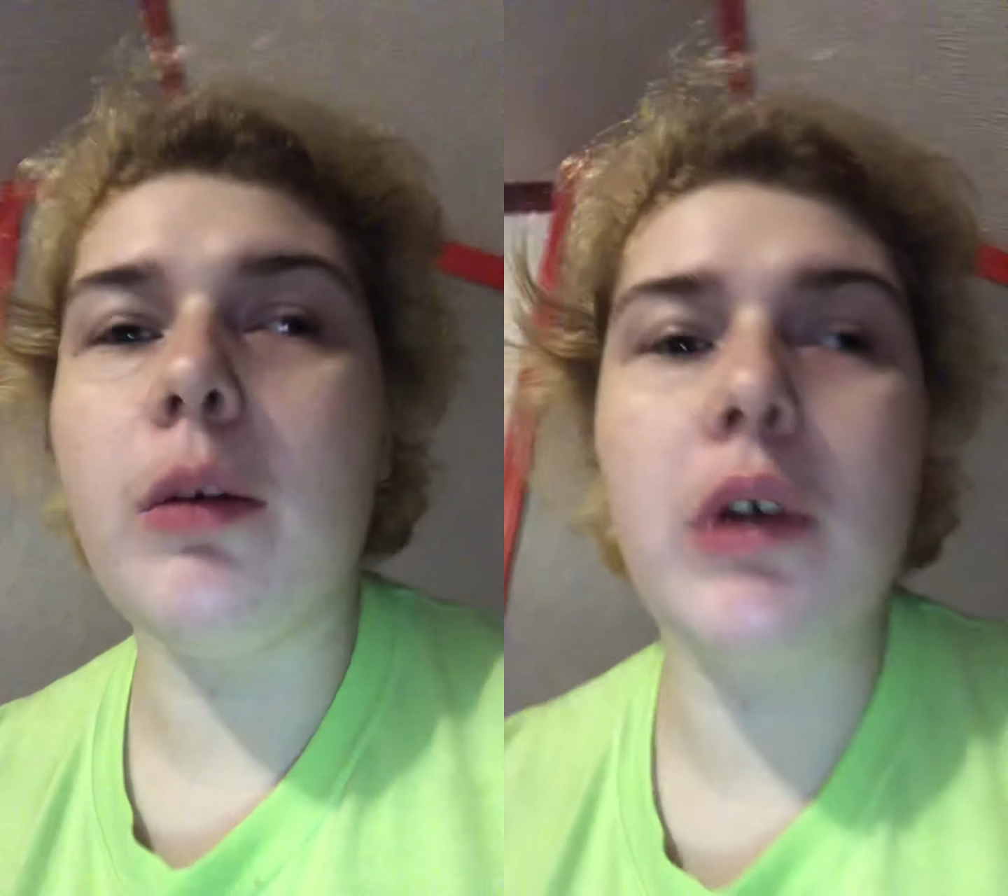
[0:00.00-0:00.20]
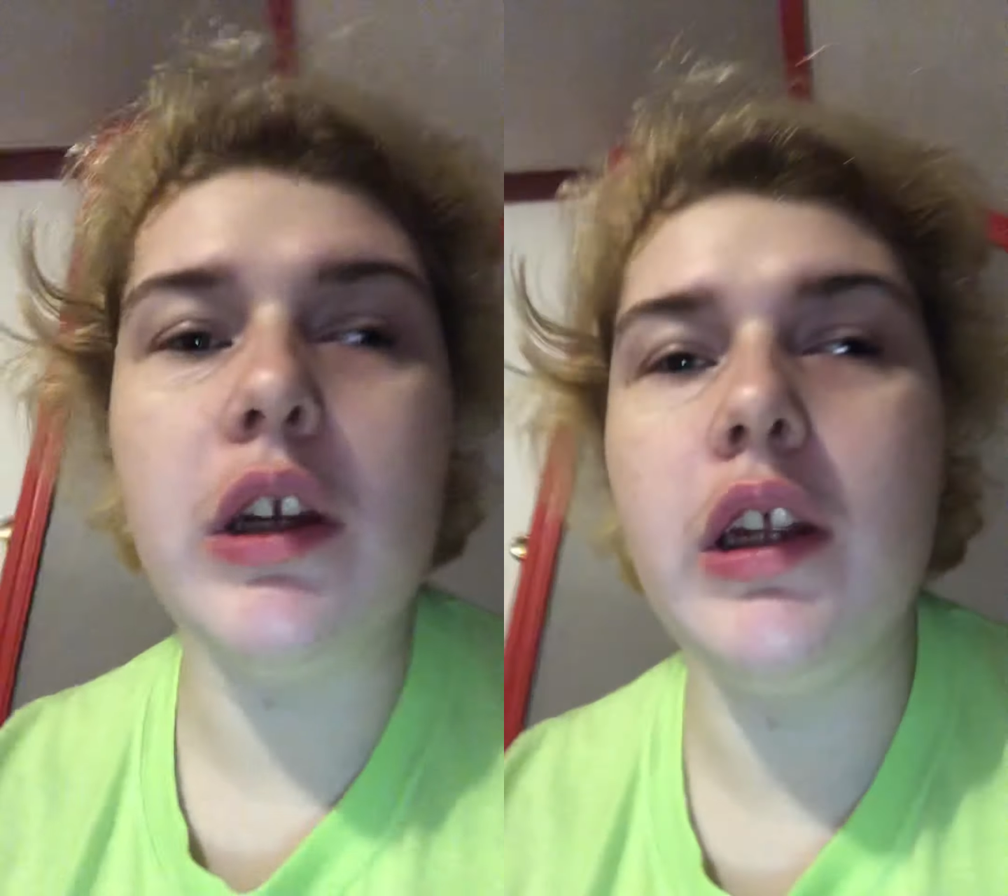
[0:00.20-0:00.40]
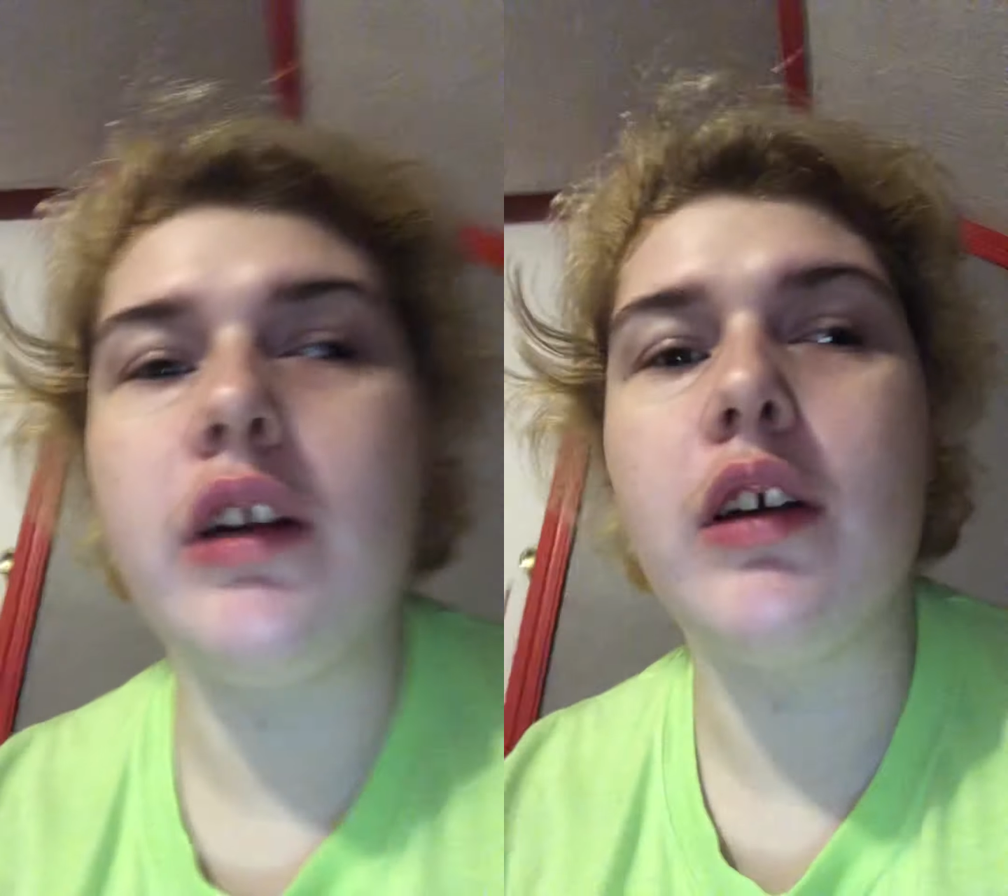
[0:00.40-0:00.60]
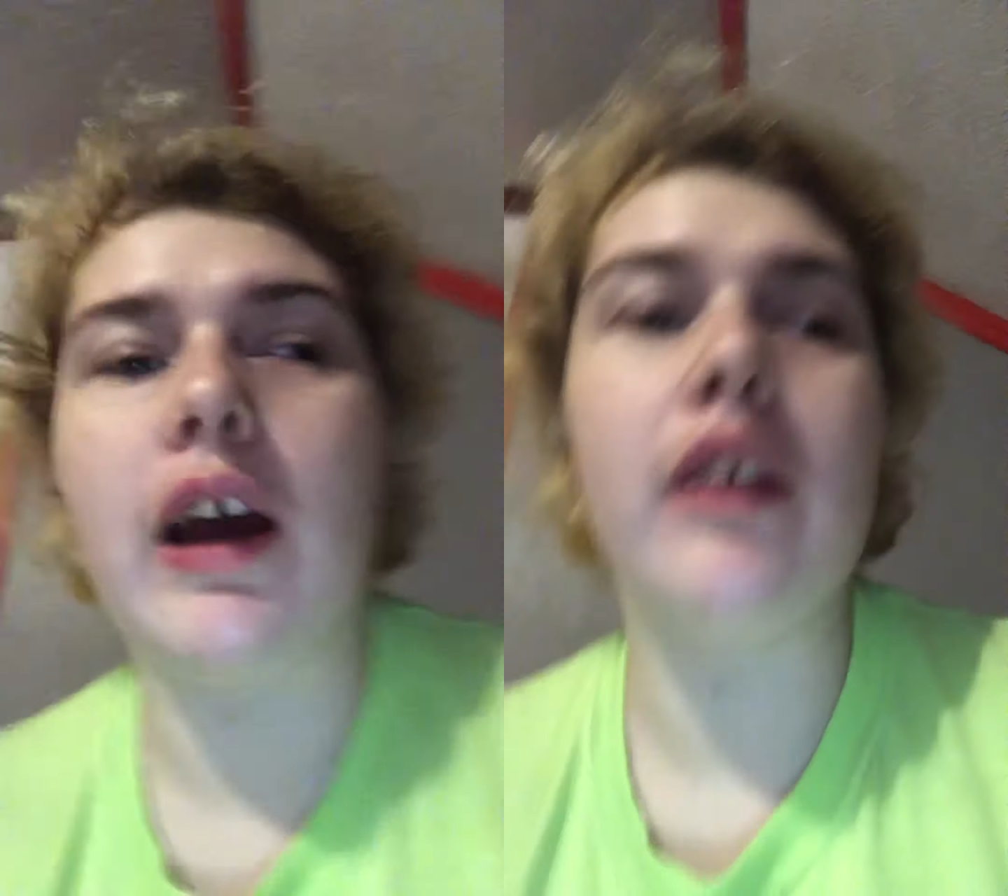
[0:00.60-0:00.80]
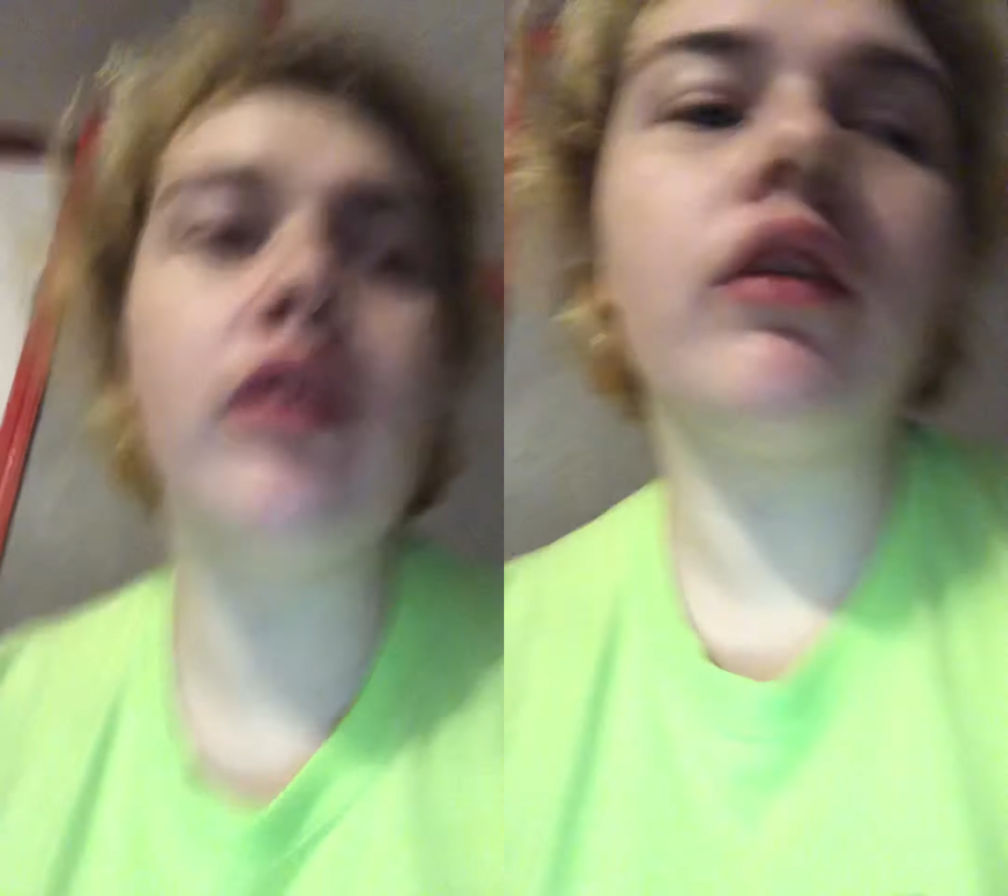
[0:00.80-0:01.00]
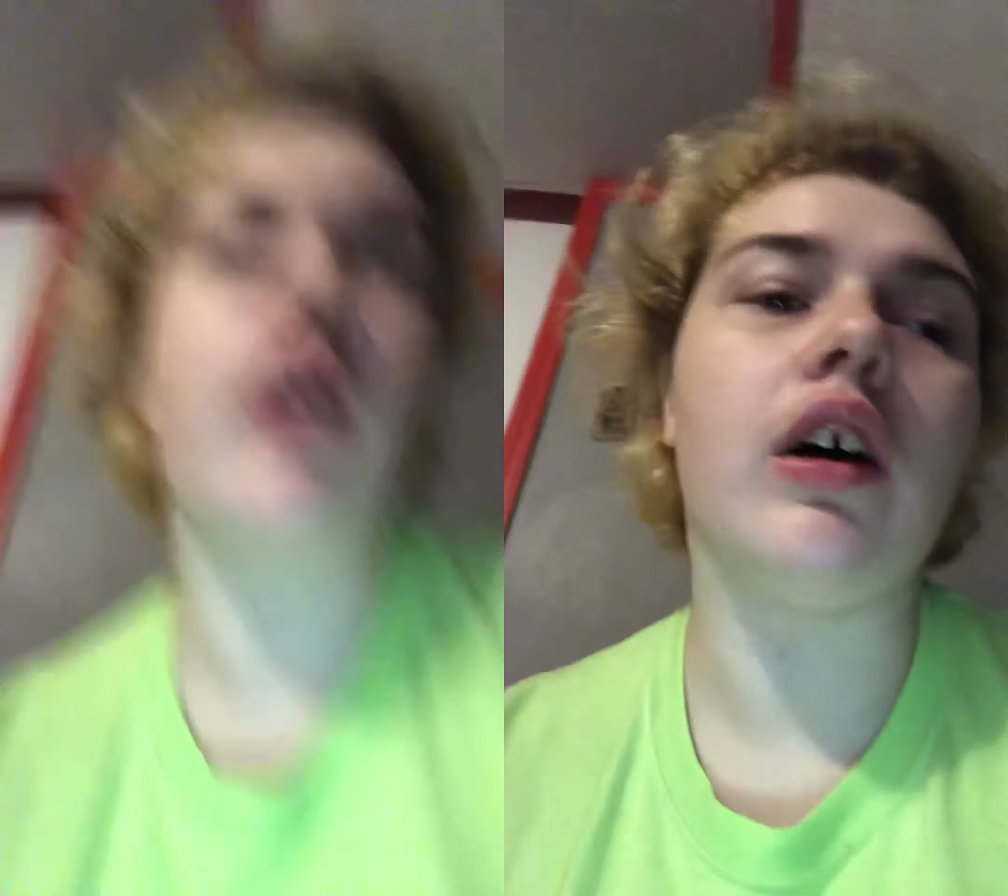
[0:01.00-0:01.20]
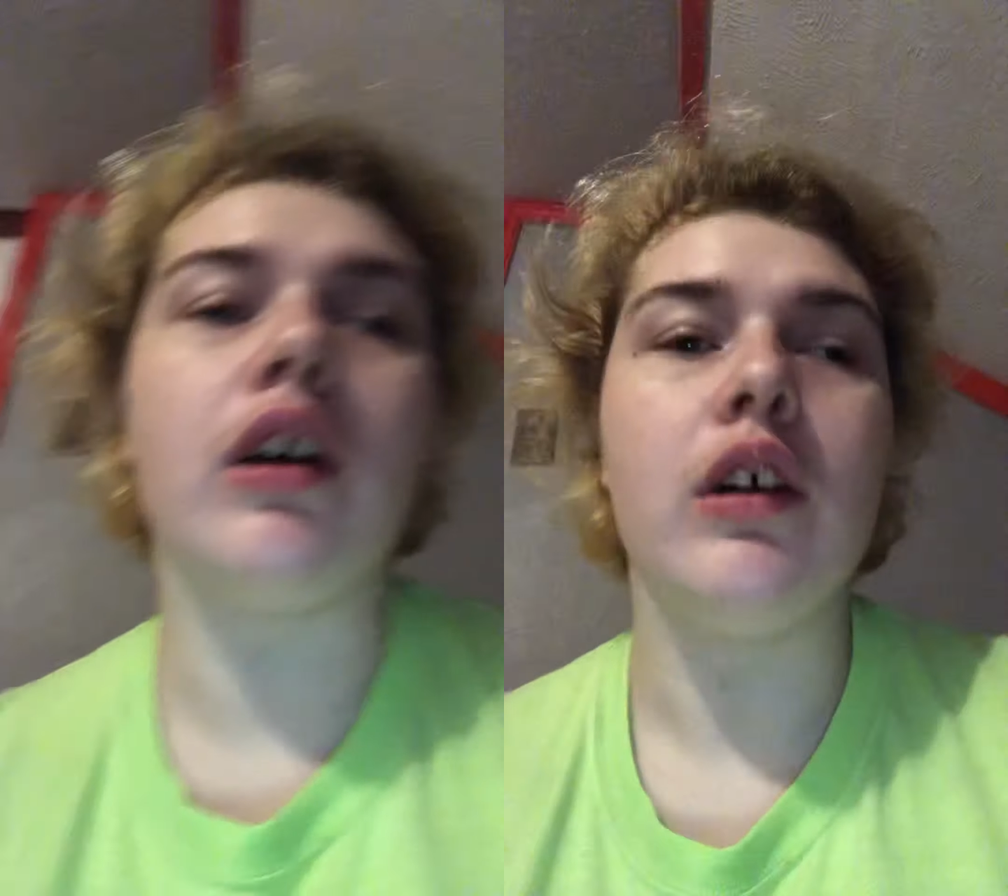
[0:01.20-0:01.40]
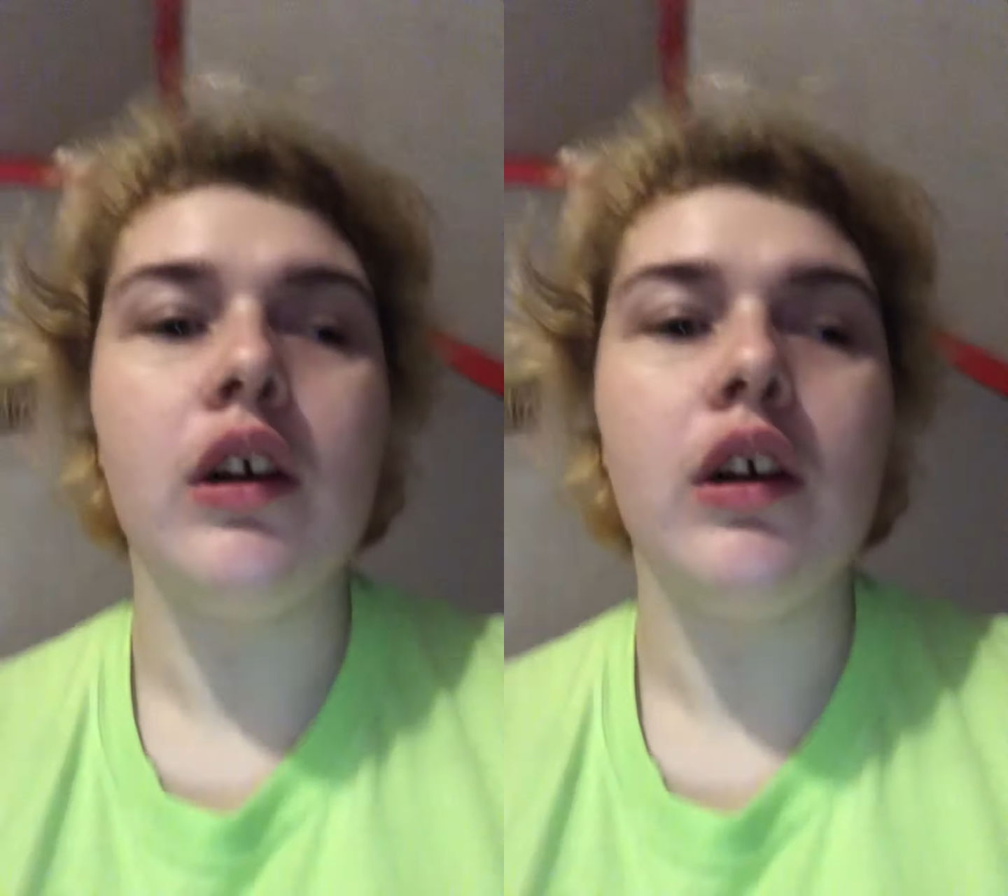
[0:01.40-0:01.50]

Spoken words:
at you guys with a